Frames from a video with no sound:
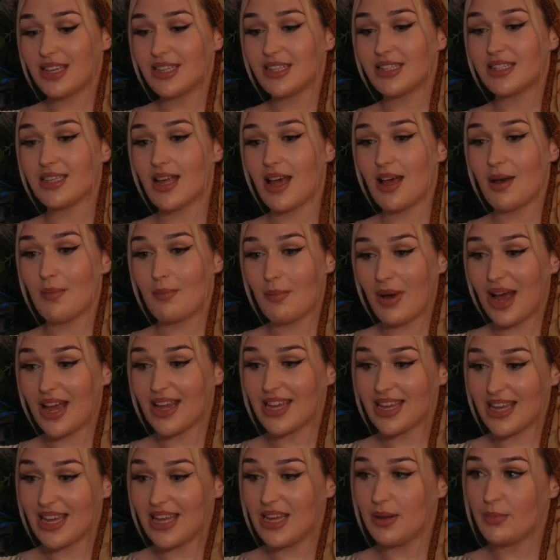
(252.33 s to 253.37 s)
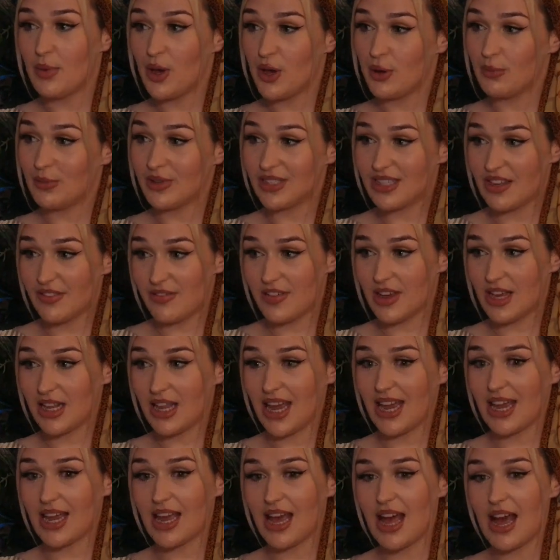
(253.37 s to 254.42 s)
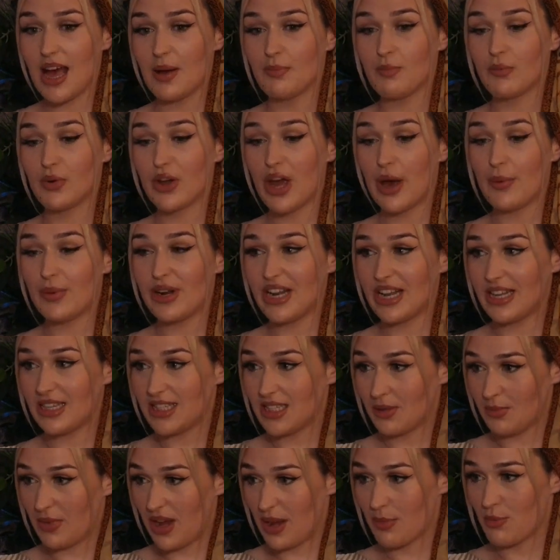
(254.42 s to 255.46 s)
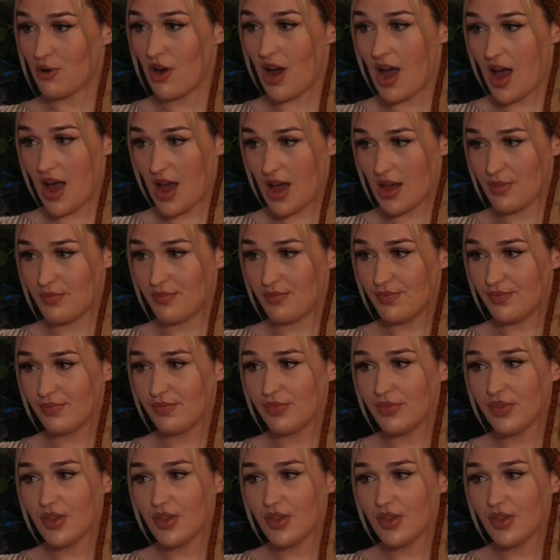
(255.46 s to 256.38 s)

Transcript: is my key moment. I feel like I'm going into my prime.